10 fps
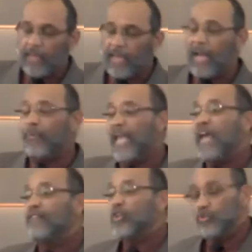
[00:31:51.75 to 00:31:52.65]
I would
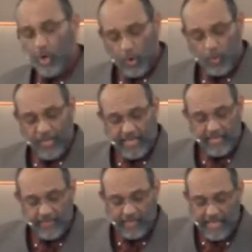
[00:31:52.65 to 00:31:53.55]
have you know that
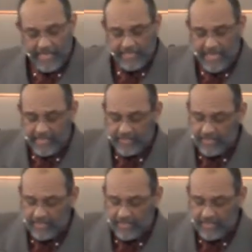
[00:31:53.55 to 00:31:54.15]
in the late 18th